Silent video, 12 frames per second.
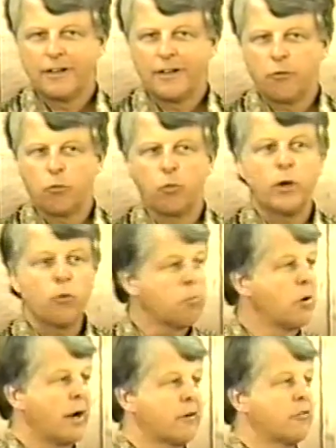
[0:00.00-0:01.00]
We were
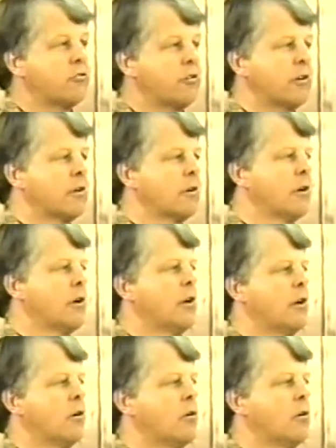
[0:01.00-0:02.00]
practicing
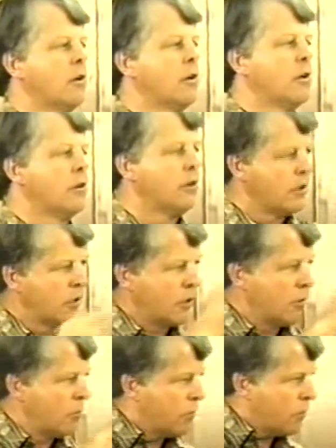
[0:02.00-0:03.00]

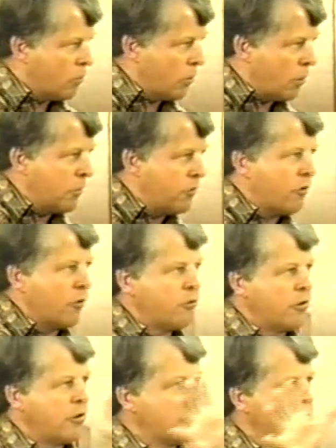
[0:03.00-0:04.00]
the Romans
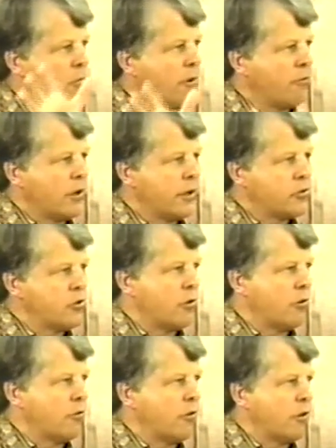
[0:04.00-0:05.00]
13 to Revelation
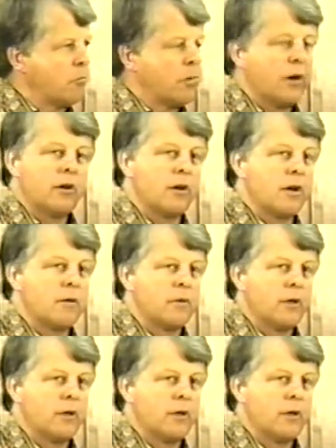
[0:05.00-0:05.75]
13 paradigm.